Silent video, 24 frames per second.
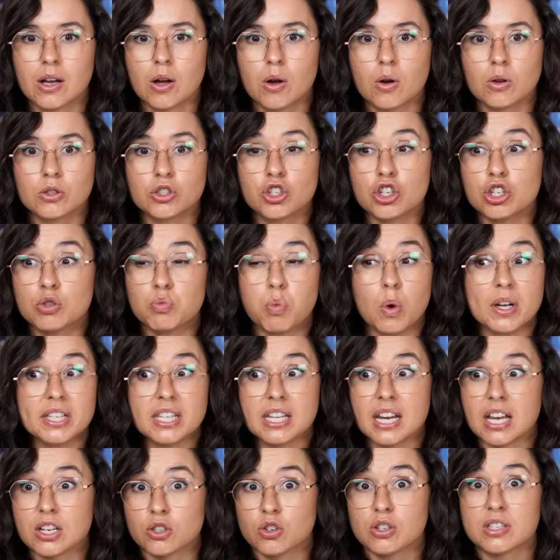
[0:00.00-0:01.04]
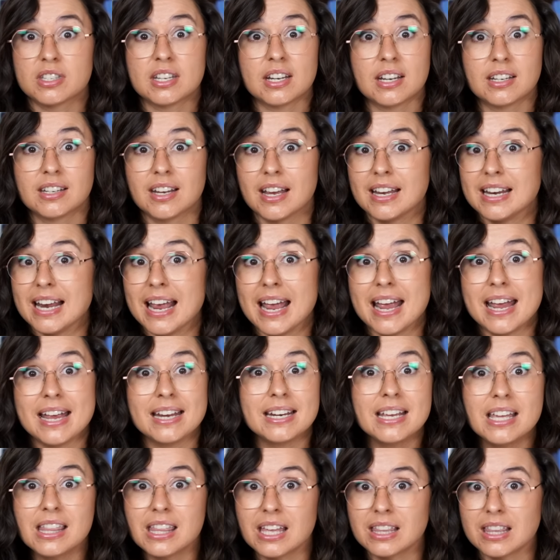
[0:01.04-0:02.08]
just wasn't interested in
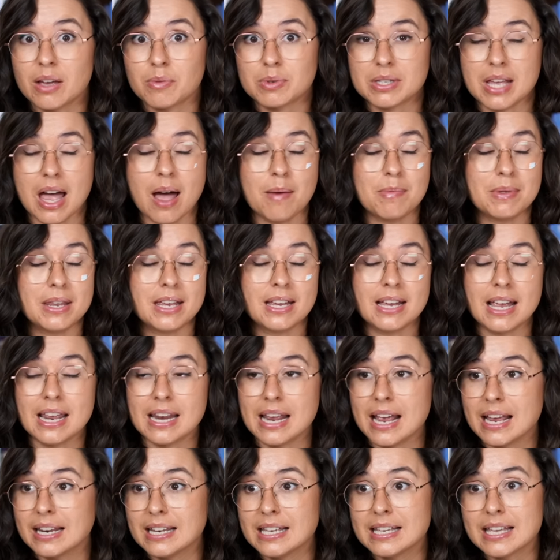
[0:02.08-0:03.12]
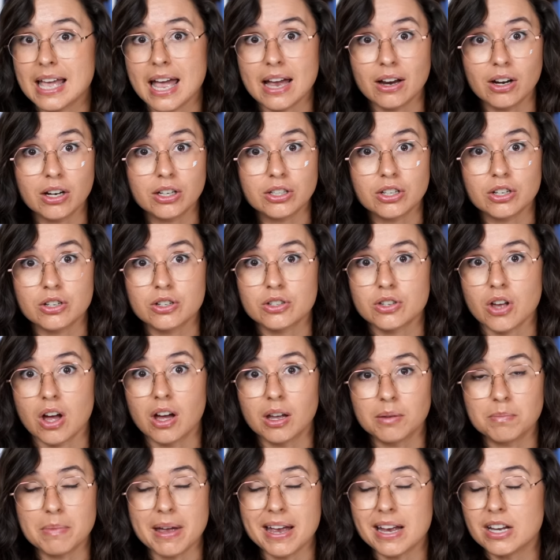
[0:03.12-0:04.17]
anything that was happening, in any characters
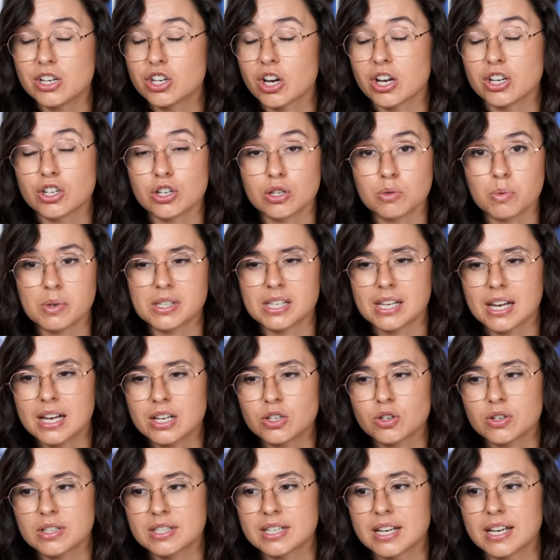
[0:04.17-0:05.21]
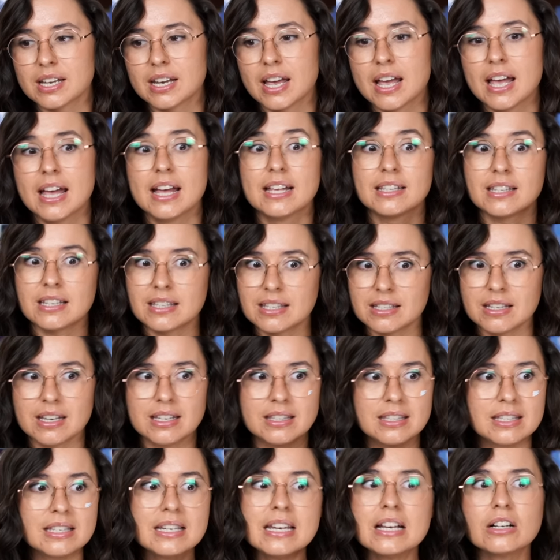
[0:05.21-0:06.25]
on page. I just wasn't interested.
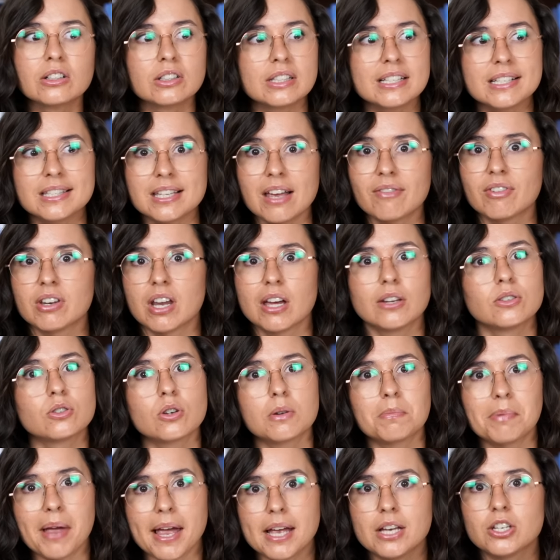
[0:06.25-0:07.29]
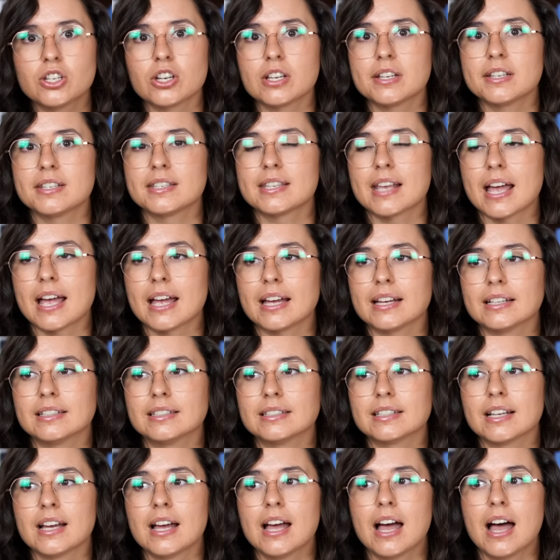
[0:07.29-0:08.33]
It's nearly 700 pages,
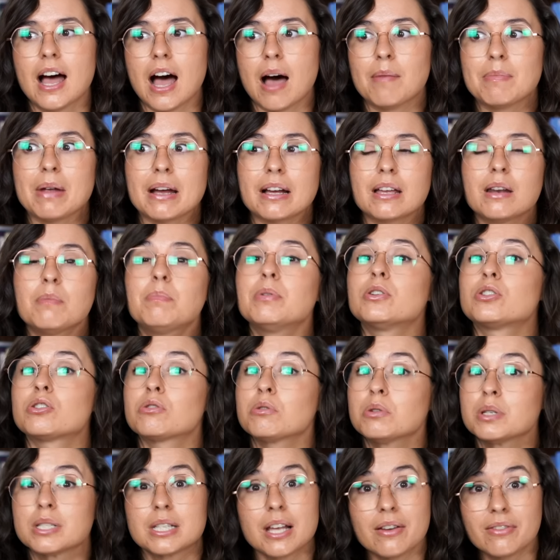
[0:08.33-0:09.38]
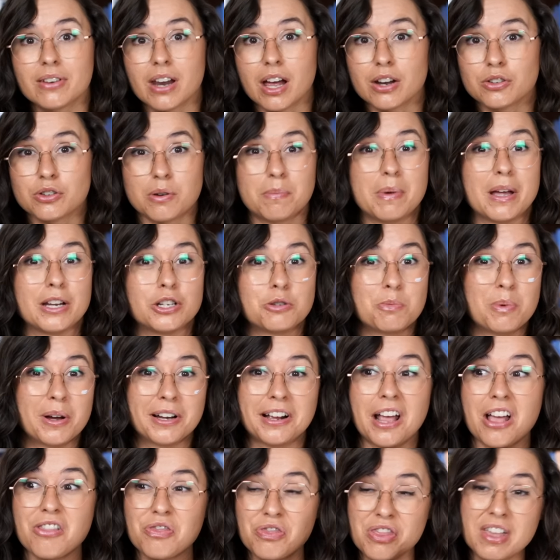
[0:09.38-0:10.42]
and I'm not going to push through a 700-page
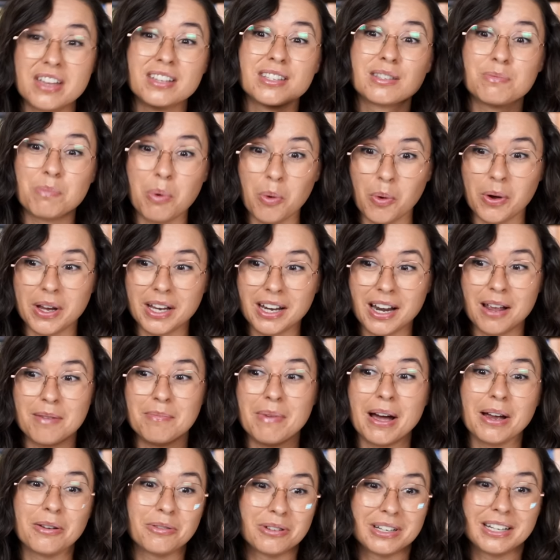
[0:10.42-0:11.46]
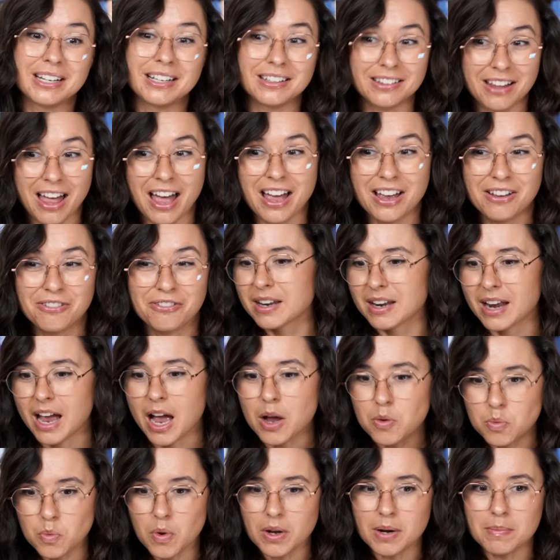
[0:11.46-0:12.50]
book at this point in my reading life.
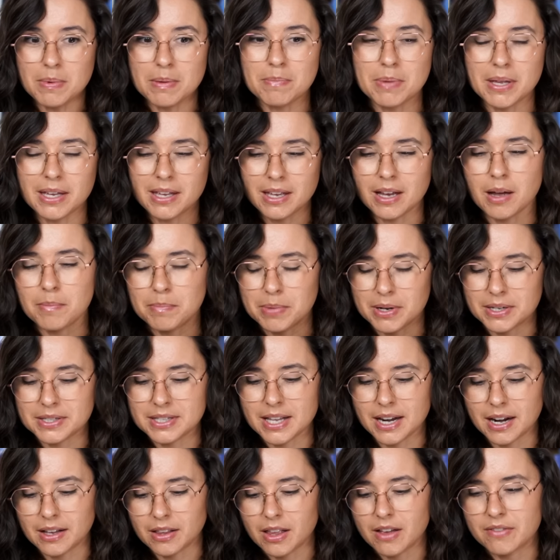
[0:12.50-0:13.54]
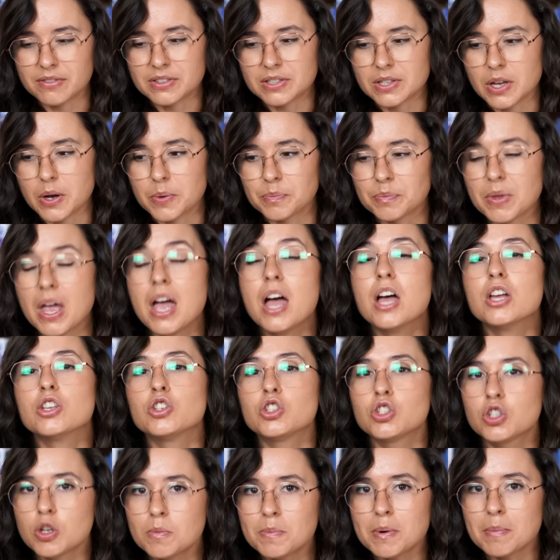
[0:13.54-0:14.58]
I want to be picking up books that I love, so
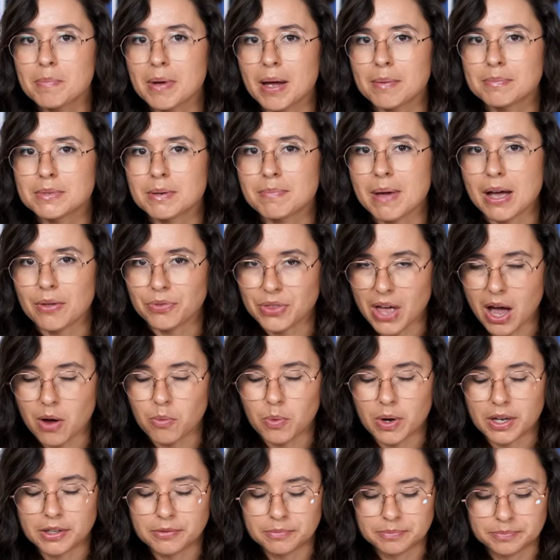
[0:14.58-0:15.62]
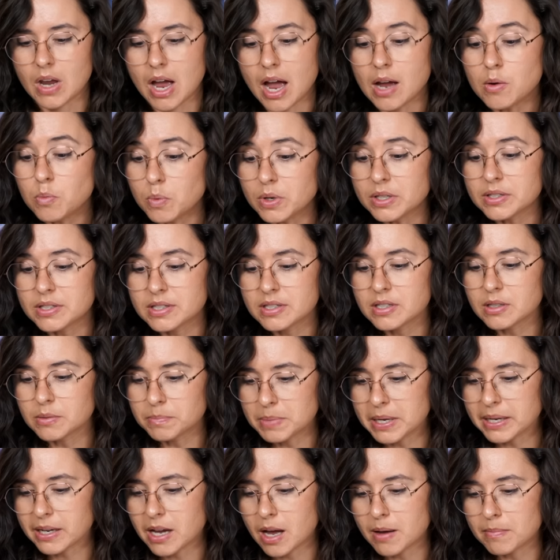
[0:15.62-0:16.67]
super bummed about that one. I will still
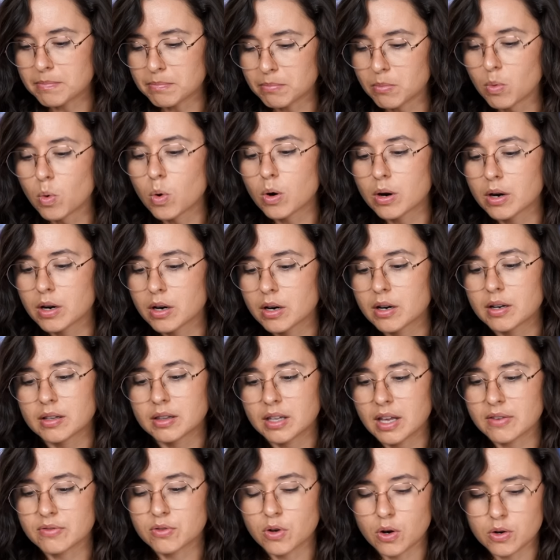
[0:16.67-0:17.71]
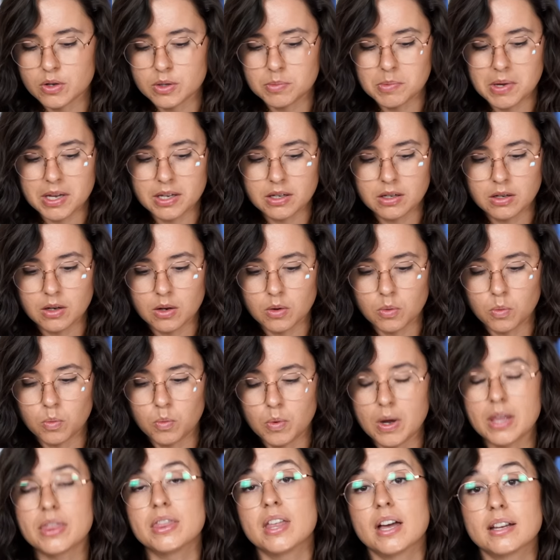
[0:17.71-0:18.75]
pick up more Lev Grossman
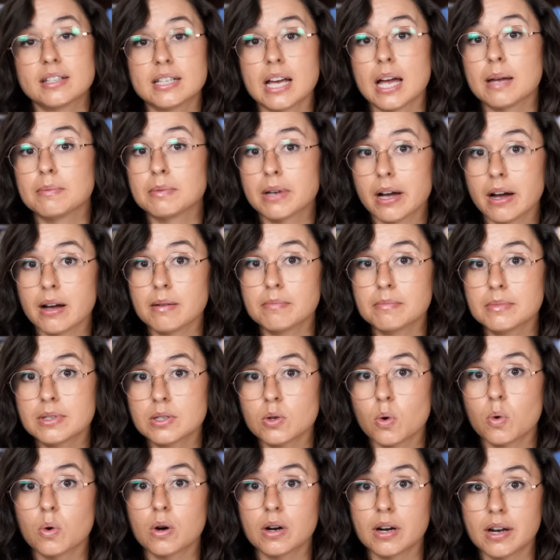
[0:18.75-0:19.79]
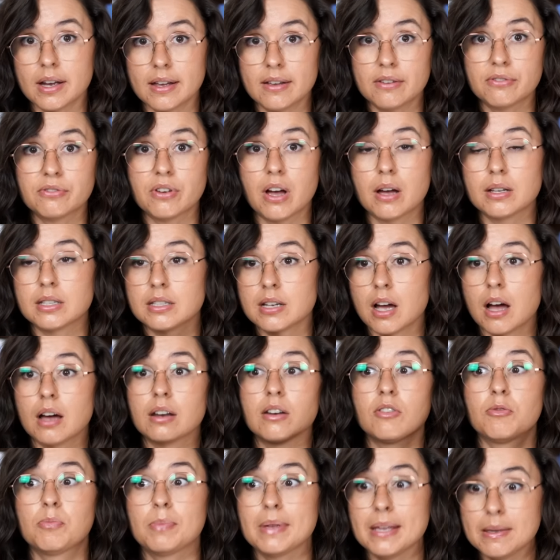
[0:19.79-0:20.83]
when that time comes, or if a ton
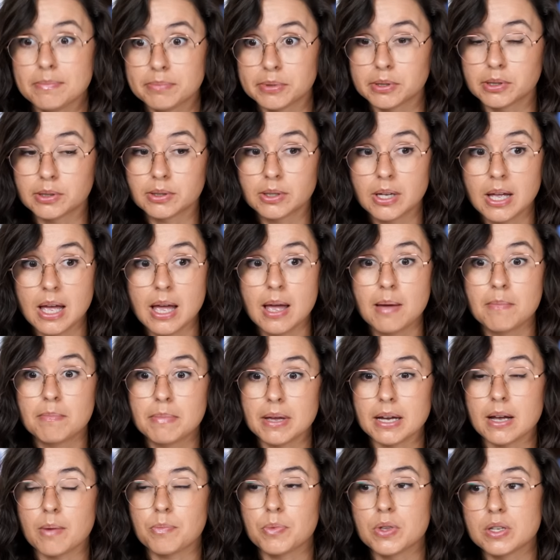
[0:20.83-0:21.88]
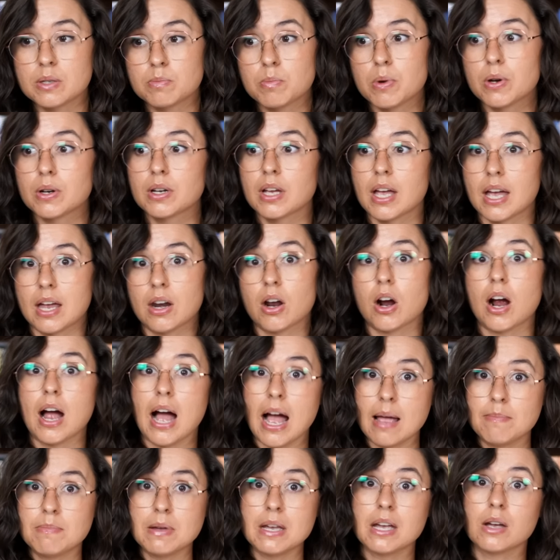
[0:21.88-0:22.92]
of people pick up this book and are
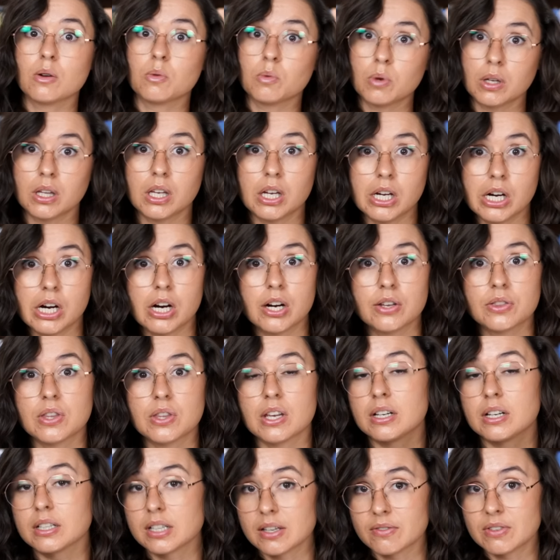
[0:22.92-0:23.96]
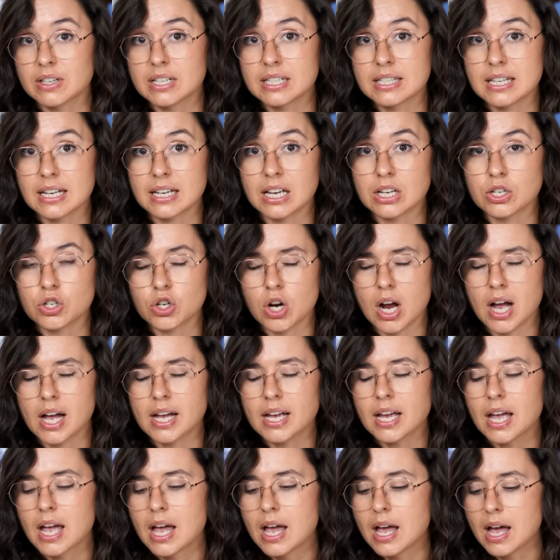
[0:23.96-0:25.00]
hyping it really hard, then I'll give it a second
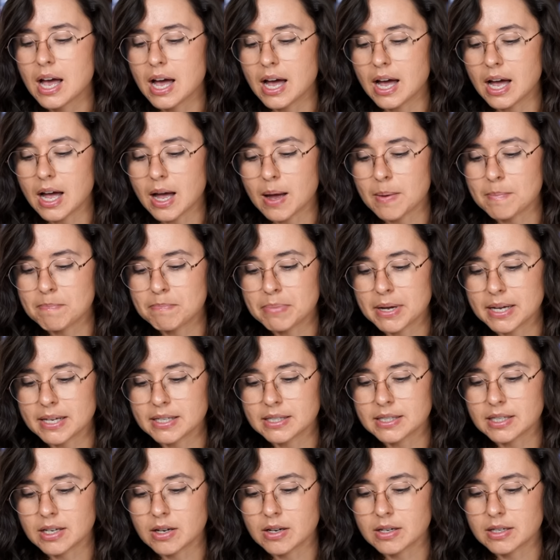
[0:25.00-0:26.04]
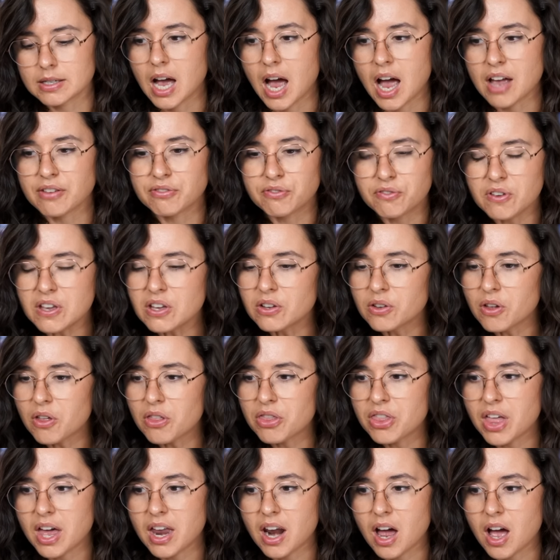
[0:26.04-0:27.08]
try. But I feel
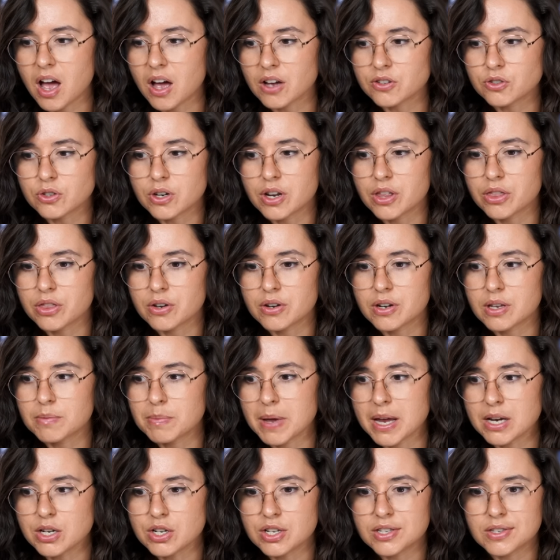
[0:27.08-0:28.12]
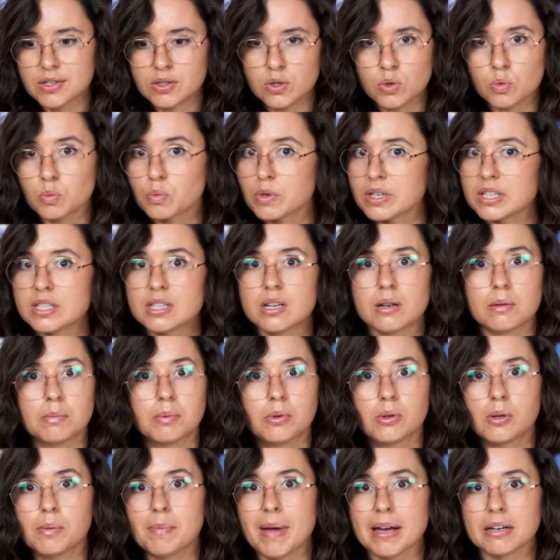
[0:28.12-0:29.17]
that 130 pages is a
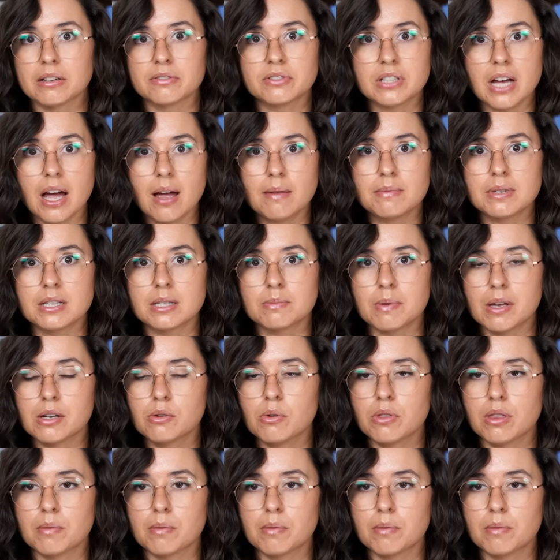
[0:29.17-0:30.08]
reasonable amount of time to spend with a